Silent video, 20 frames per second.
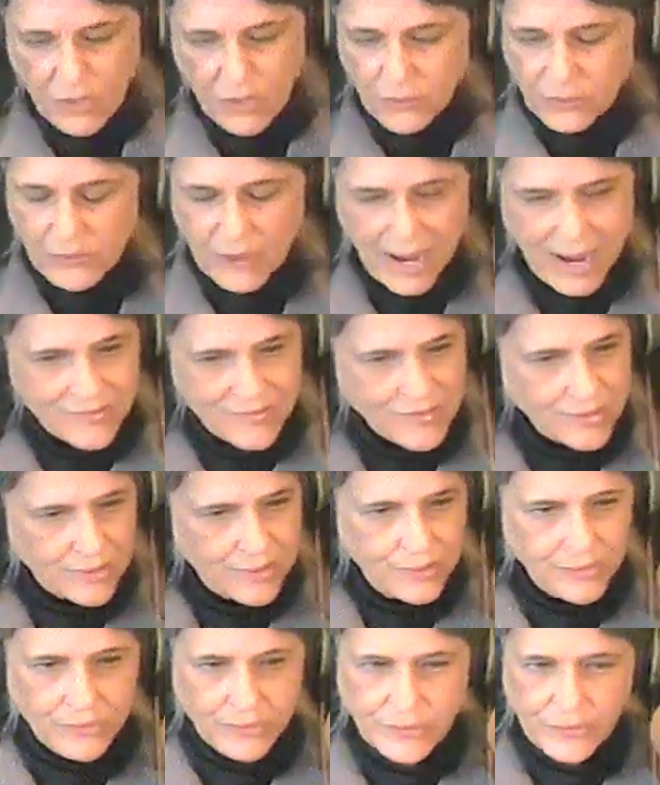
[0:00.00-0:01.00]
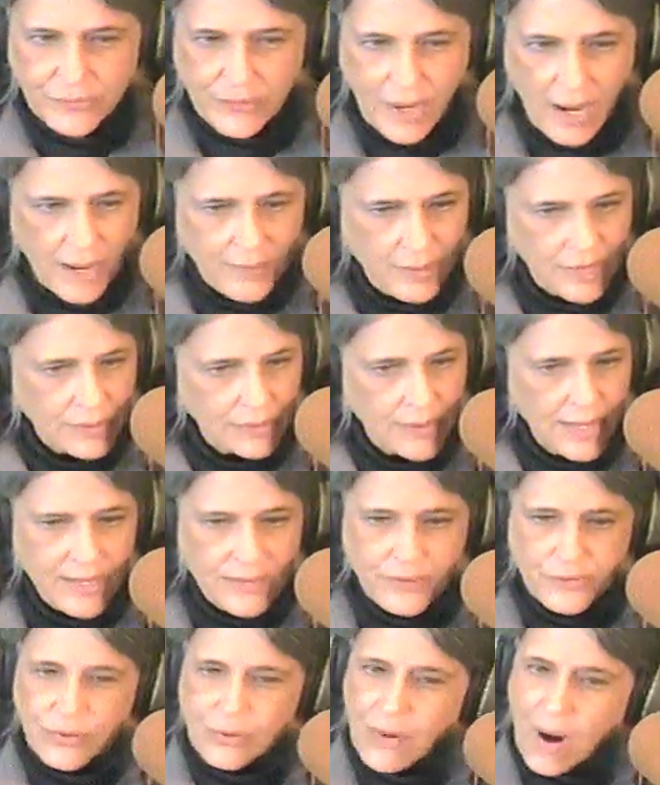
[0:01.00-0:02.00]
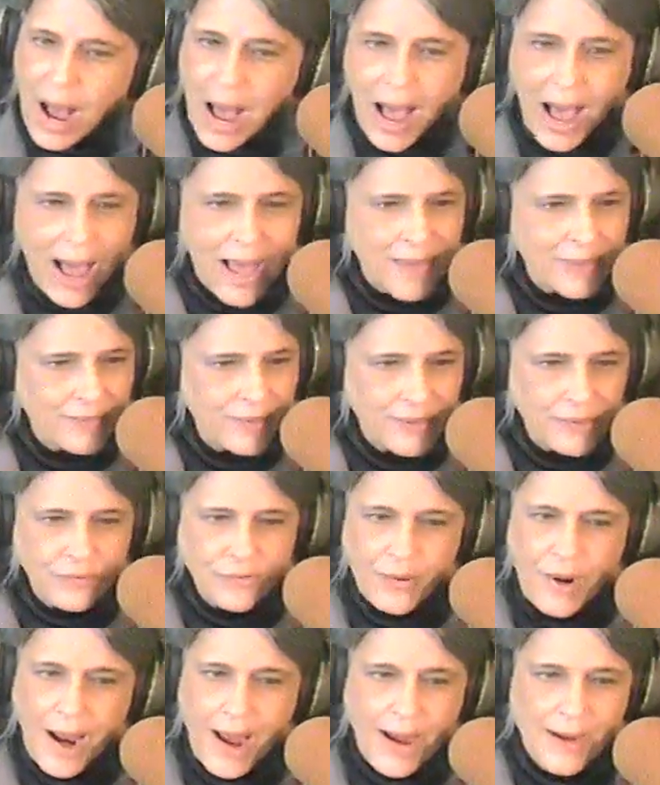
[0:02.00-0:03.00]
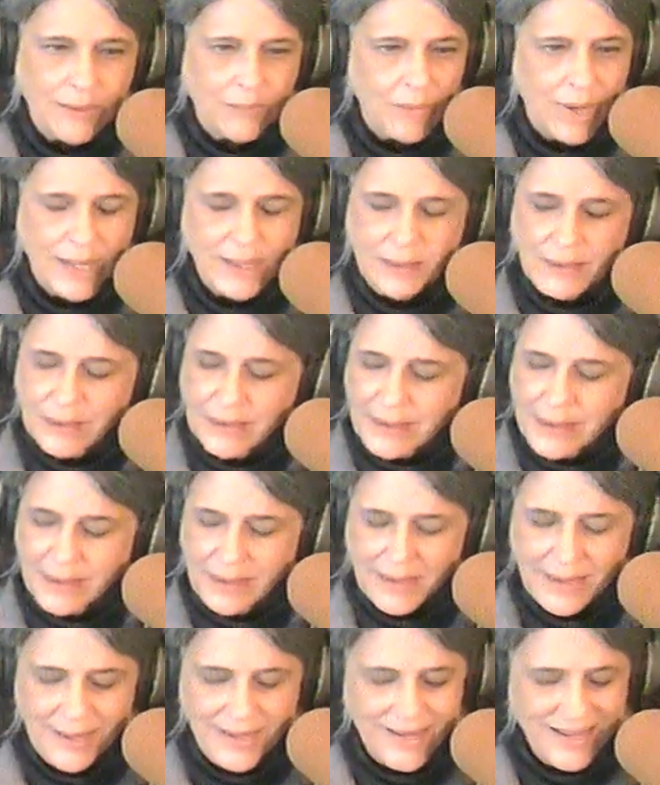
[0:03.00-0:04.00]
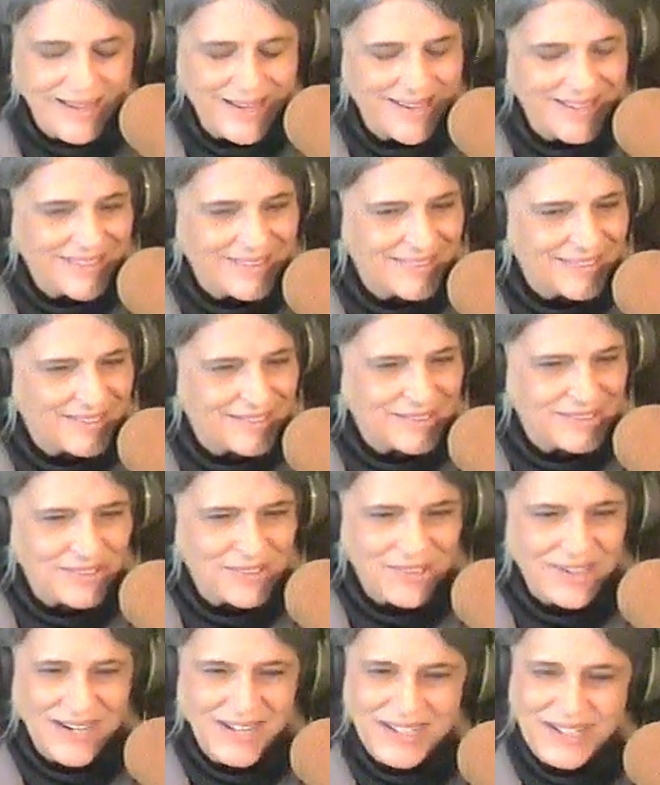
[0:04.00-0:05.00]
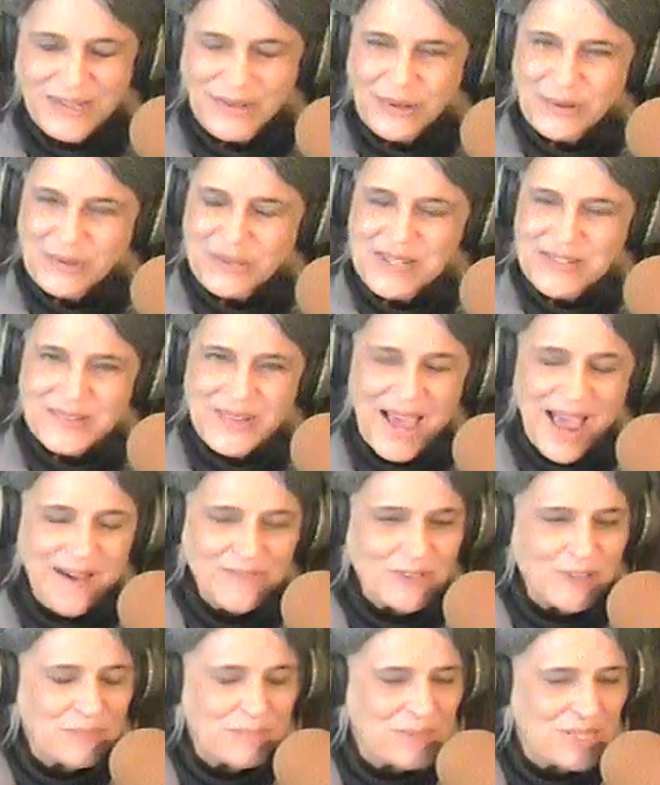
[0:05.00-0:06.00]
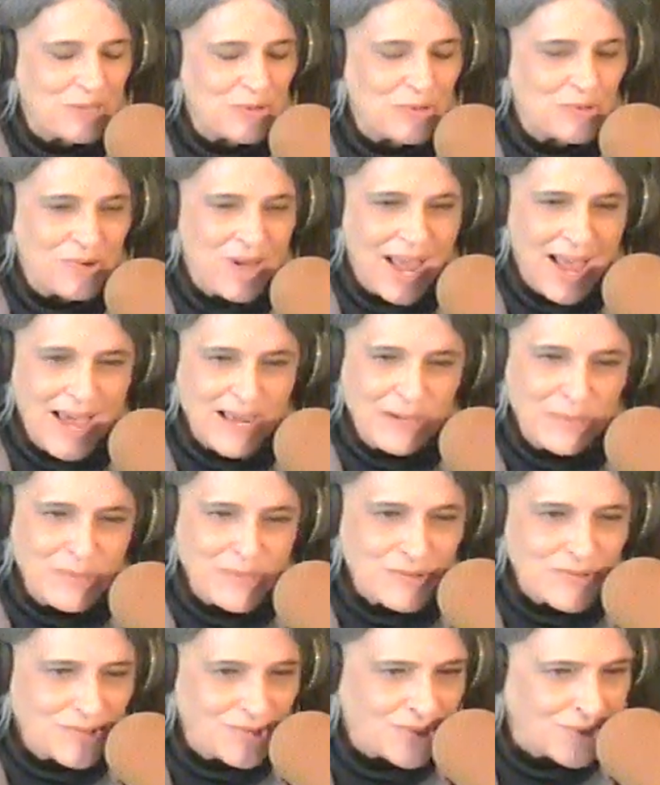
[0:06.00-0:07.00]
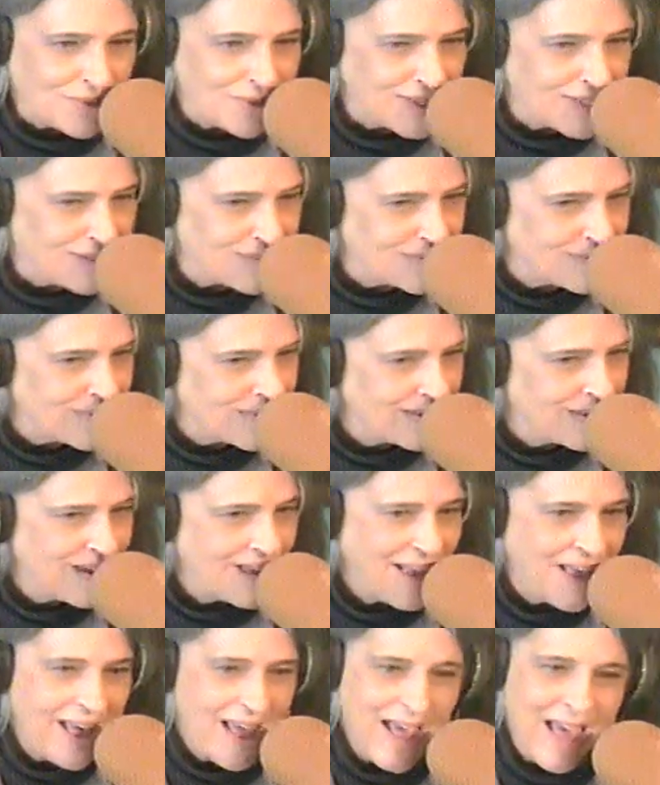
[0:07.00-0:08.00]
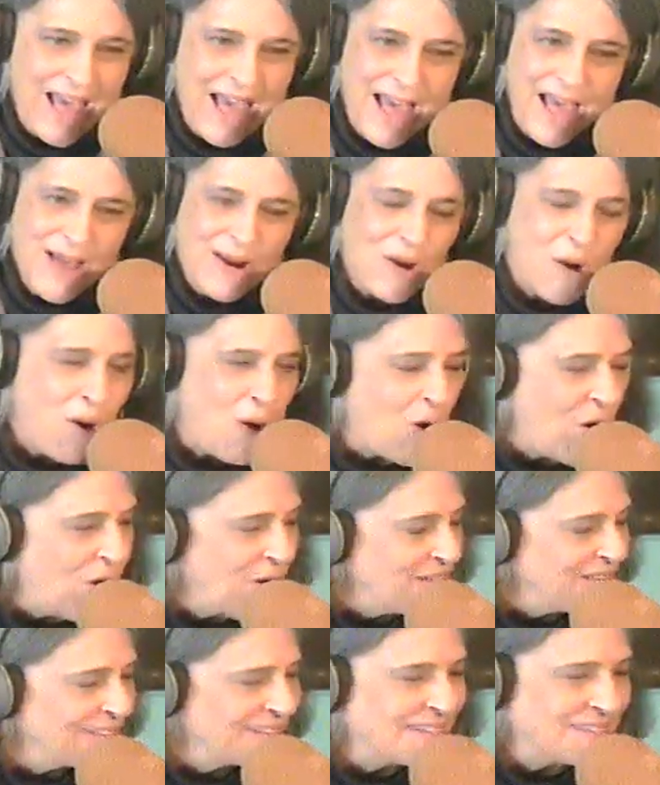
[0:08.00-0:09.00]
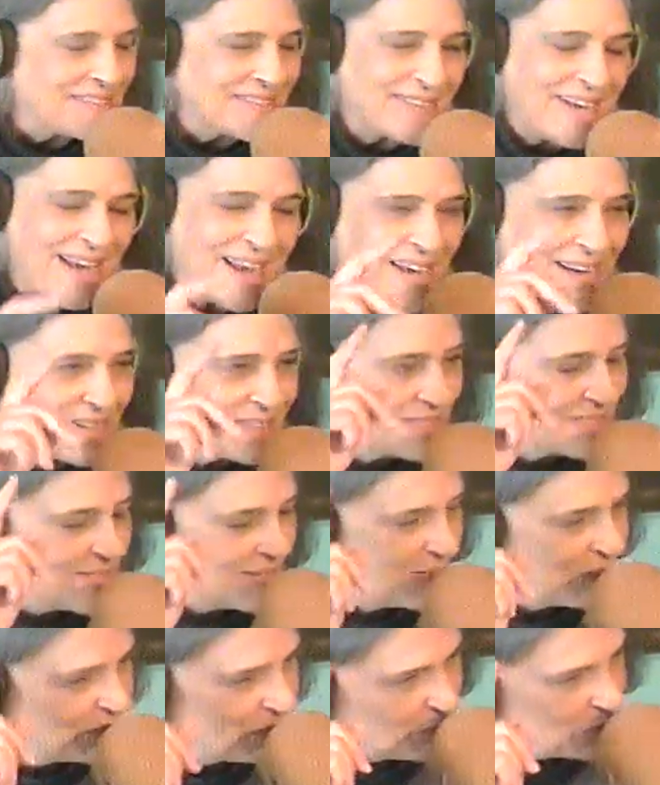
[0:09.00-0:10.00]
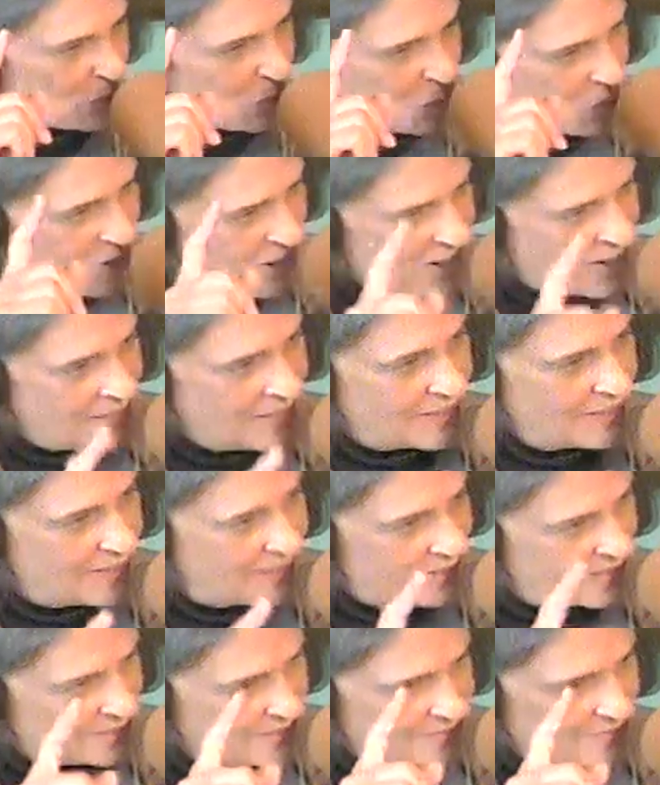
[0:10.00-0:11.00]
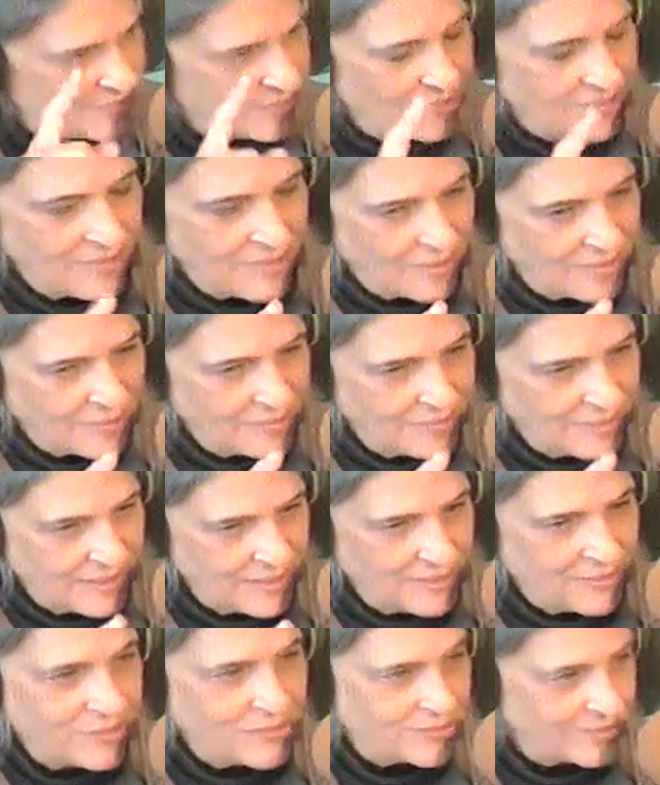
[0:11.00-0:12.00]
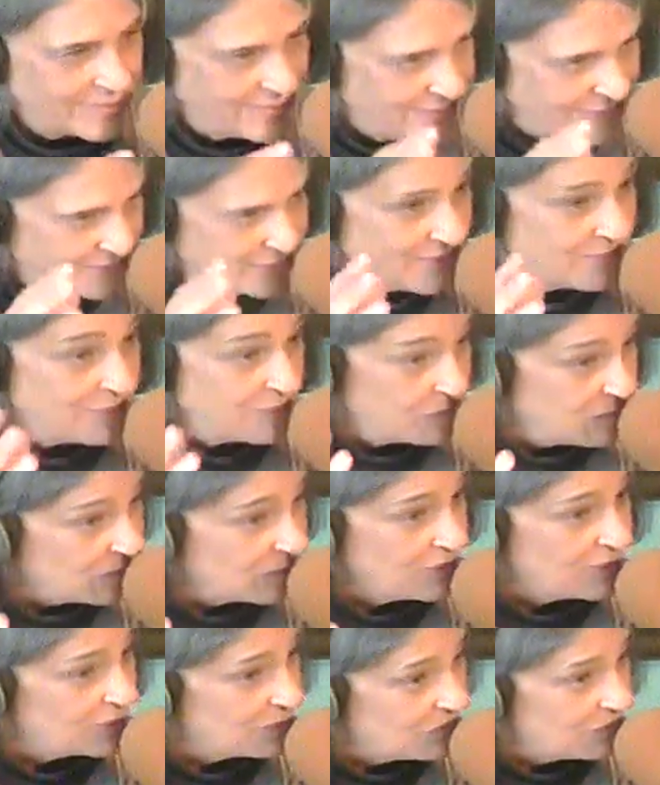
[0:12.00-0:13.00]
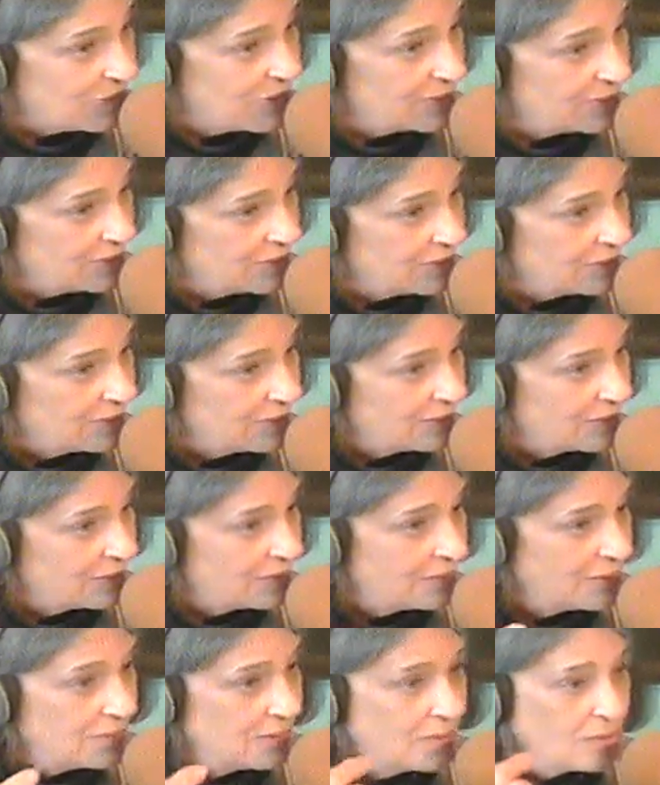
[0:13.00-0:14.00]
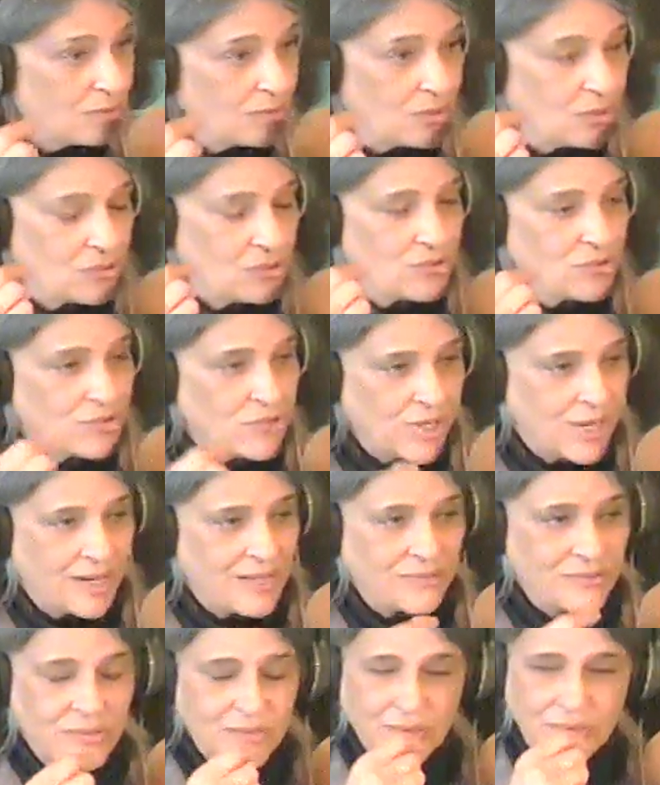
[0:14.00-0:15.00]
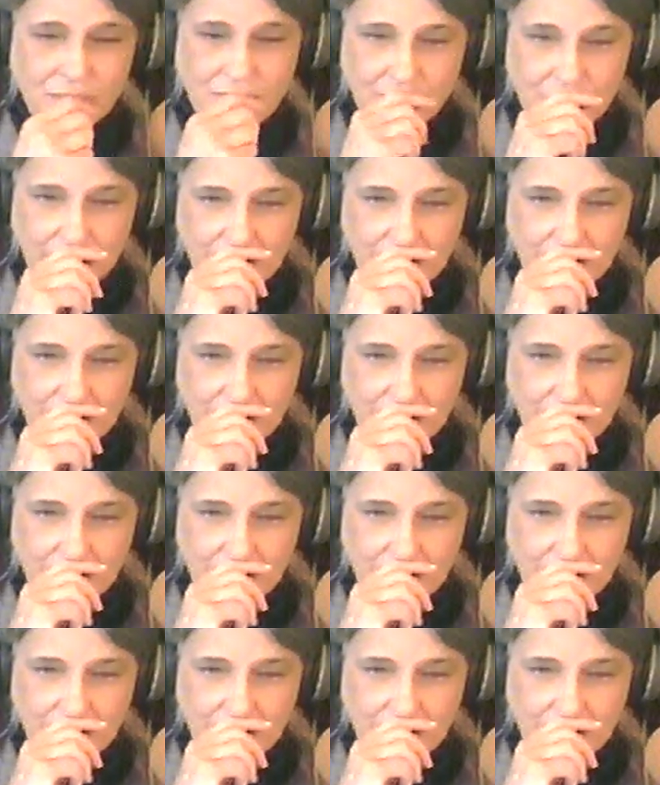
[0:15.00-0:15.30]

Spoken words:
though prosecutors, they're trying mightily. These have to be unanimous juries. And all it takes is one juror, and usually there's even more than one, who just